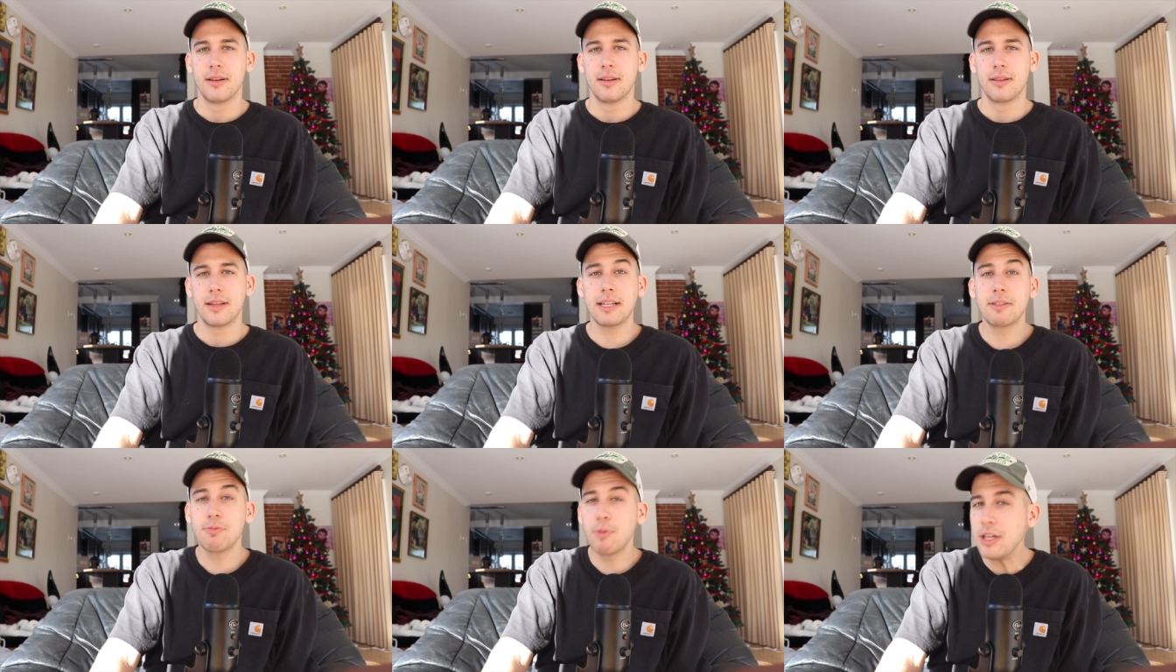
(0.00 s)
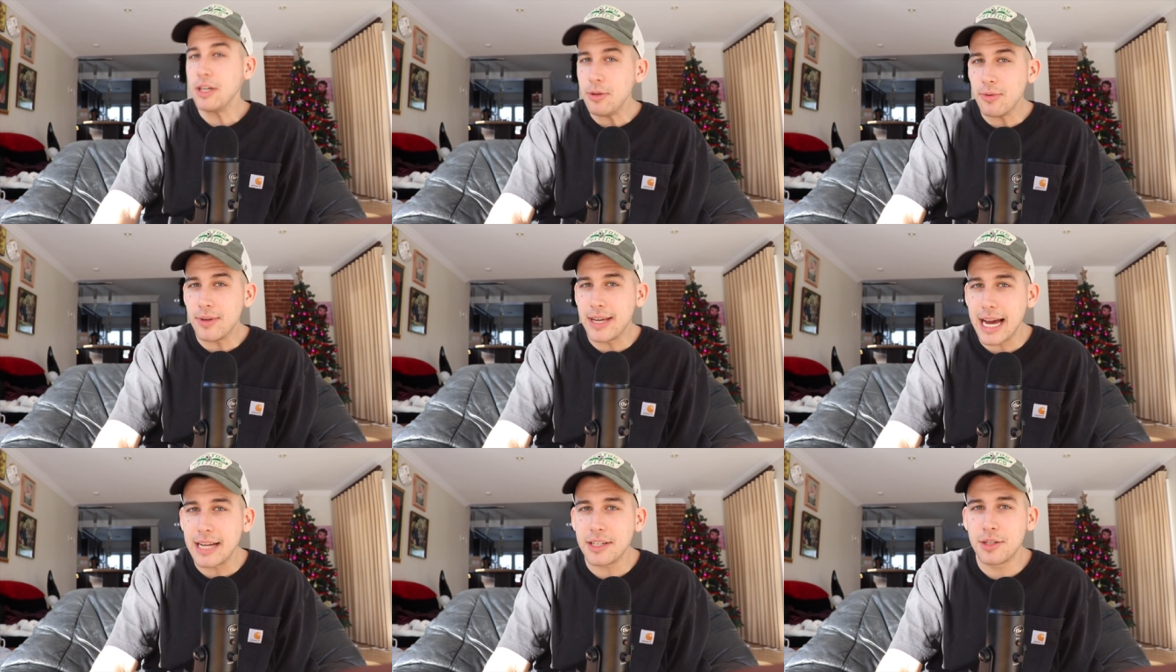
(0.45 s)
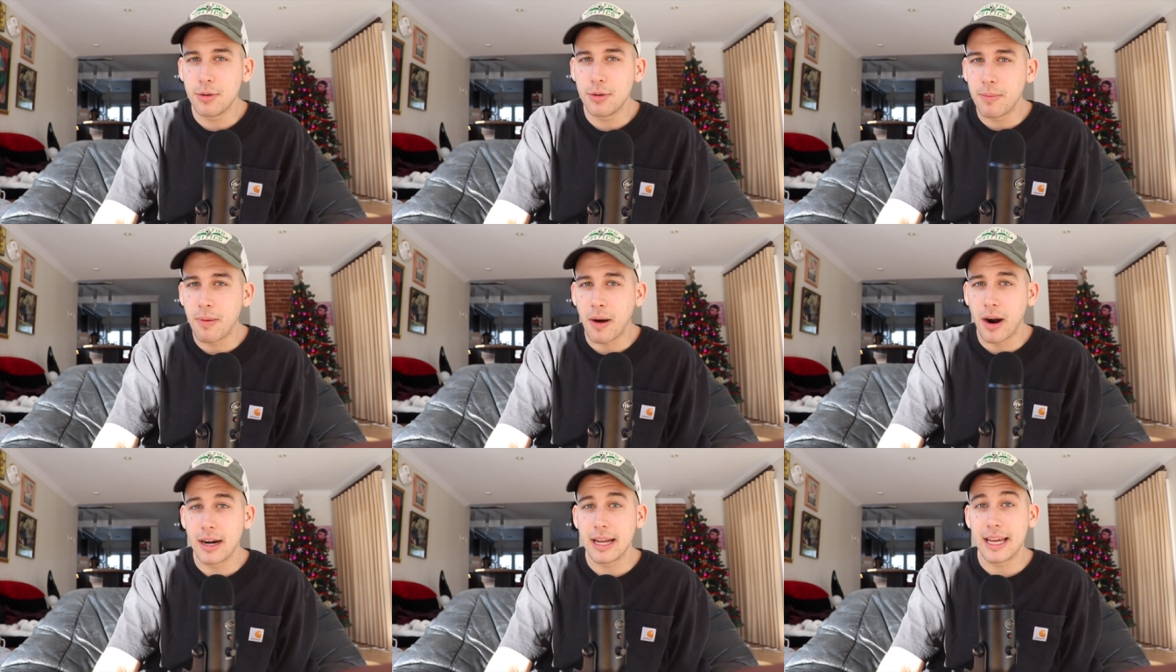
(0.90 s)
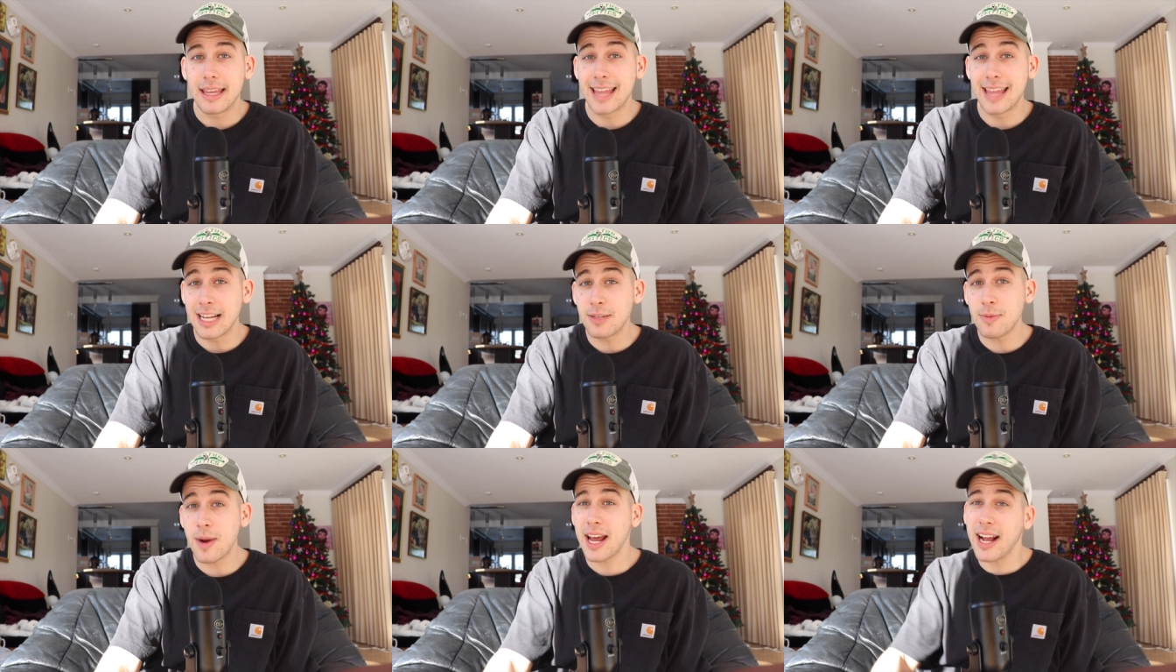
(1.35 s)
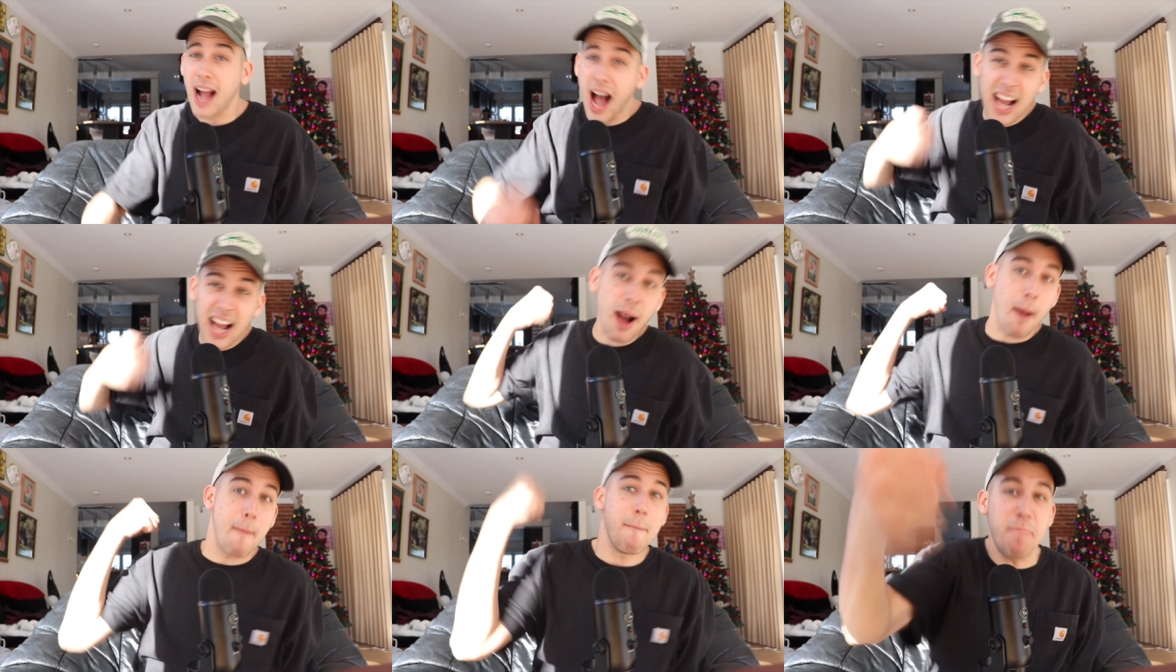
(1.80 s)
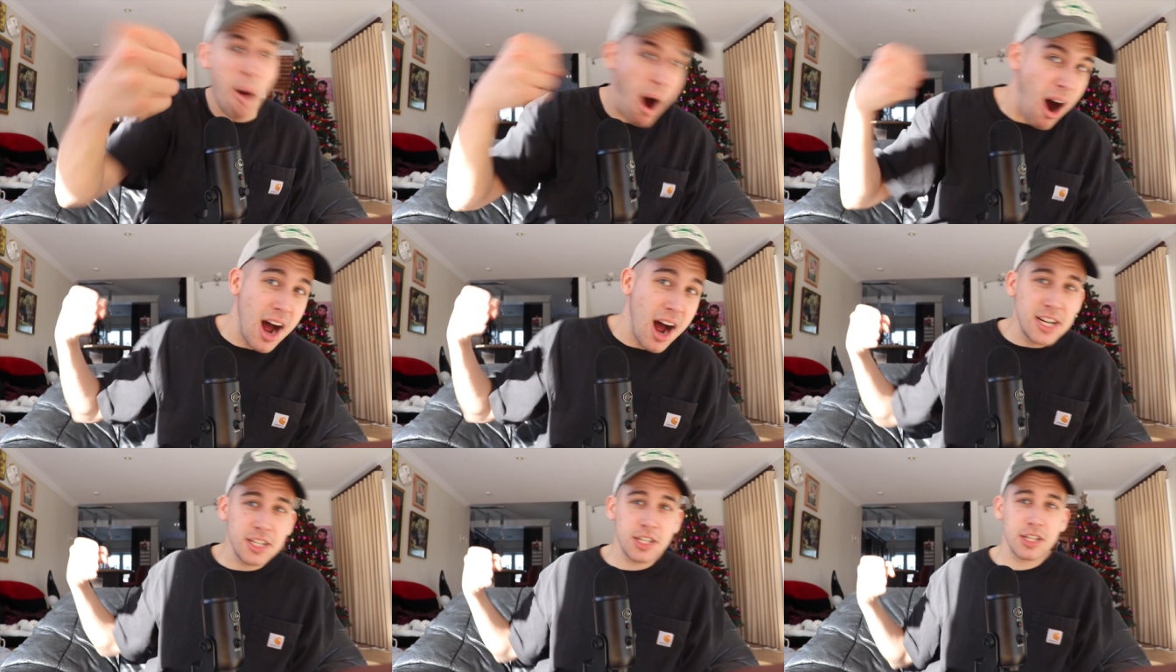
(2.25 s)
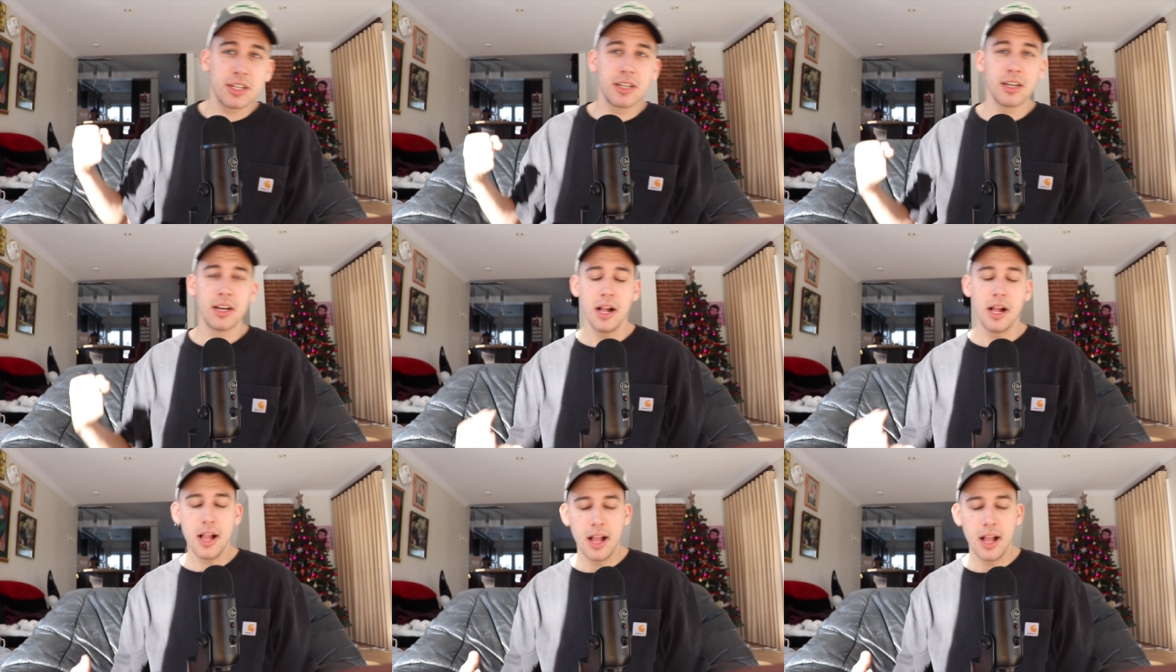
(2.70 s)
That's when you get to a party. That's when I got, I got punched,